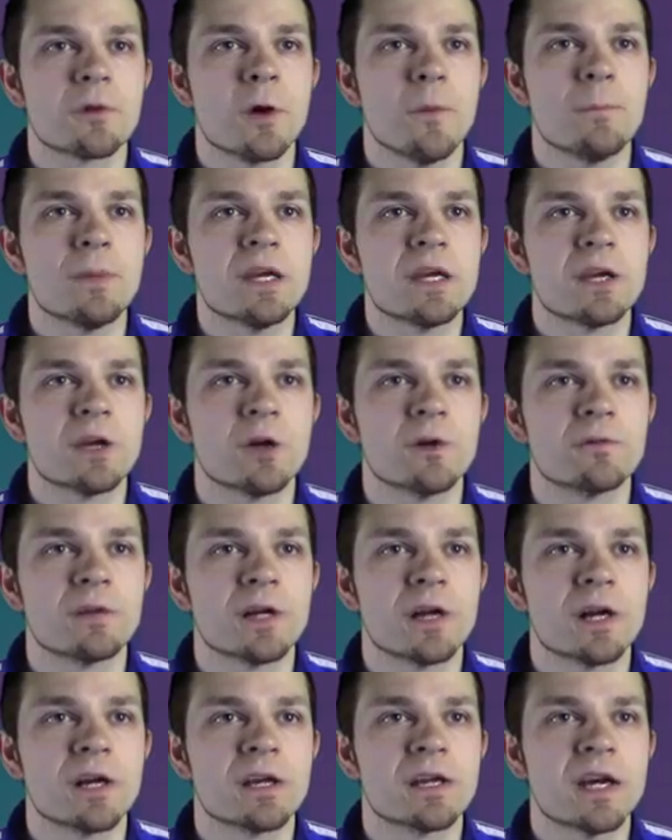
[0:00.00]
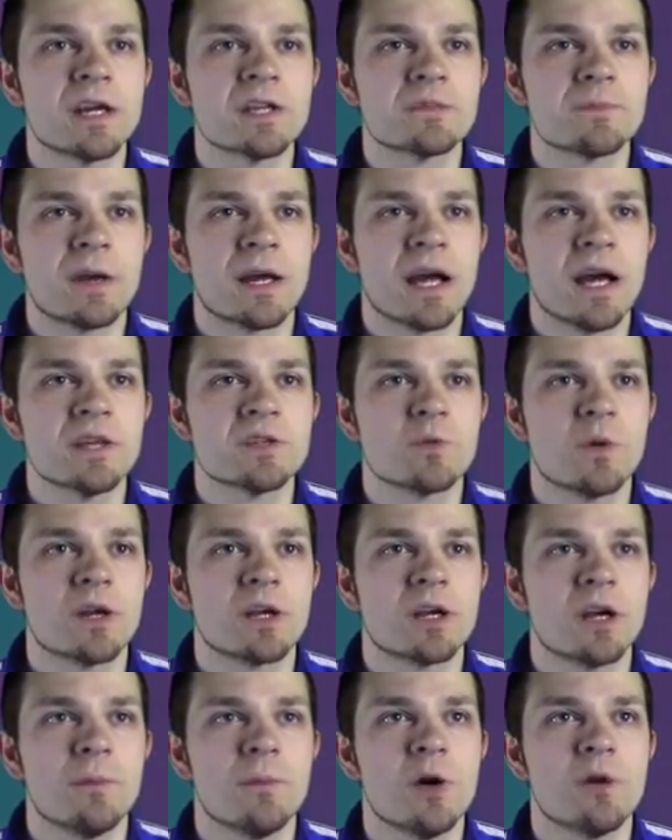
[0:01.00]
a beacon over here in case my guys want to
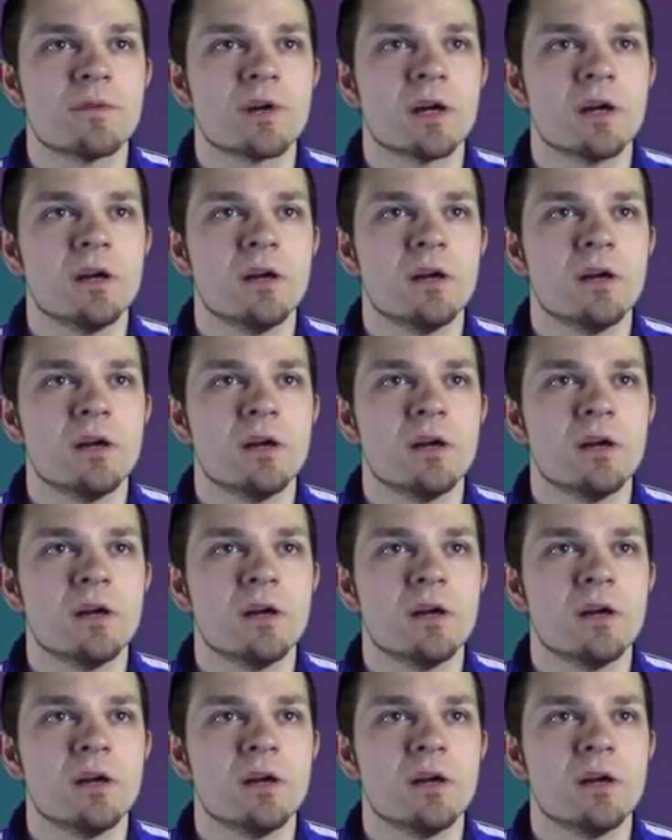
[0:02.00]
come over.